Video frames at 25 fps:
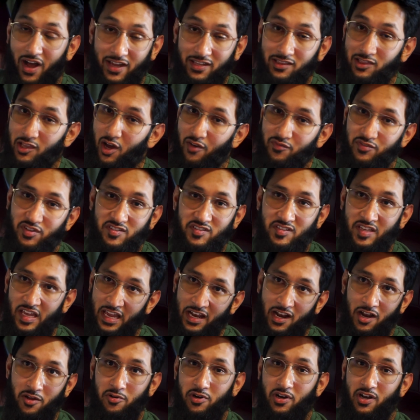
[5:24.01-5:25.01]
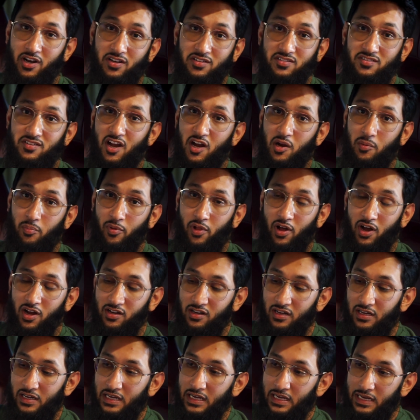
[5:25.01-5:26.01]
I'd love to see 800 on a stock
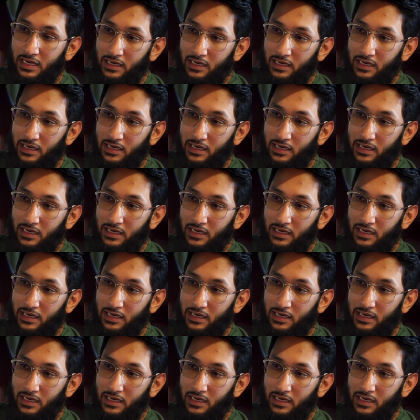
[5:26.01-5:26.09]
block.